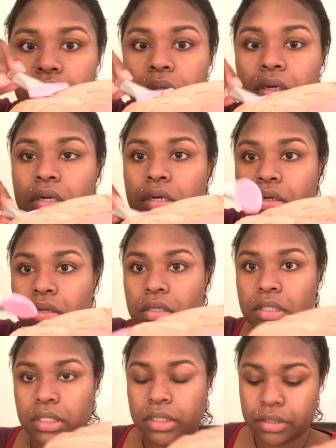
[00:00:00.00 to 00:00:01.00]
I got it all
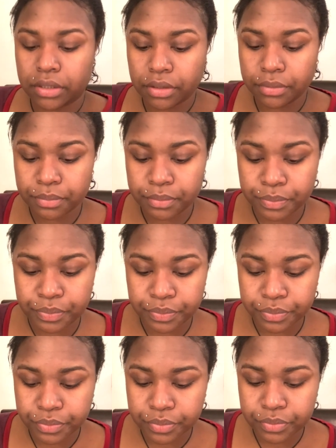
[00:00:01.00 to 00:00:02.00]
in here.
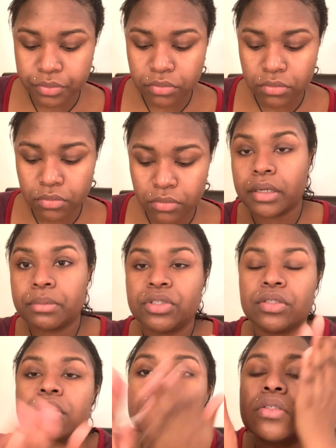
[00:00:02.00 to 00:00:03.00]
I'm
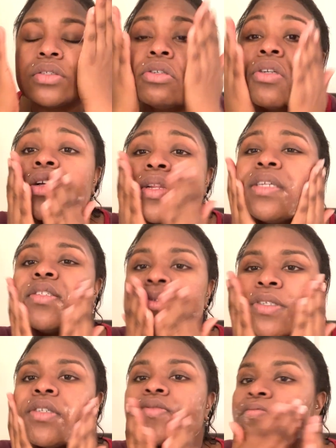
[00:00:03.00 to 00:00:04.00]
just gonna start
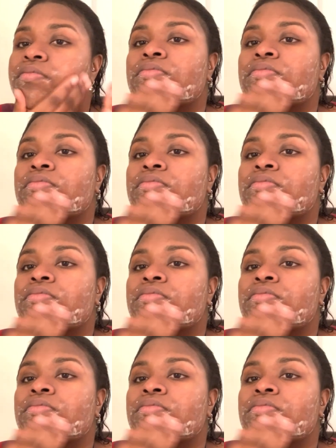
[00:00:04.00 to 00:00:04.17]
cleansing.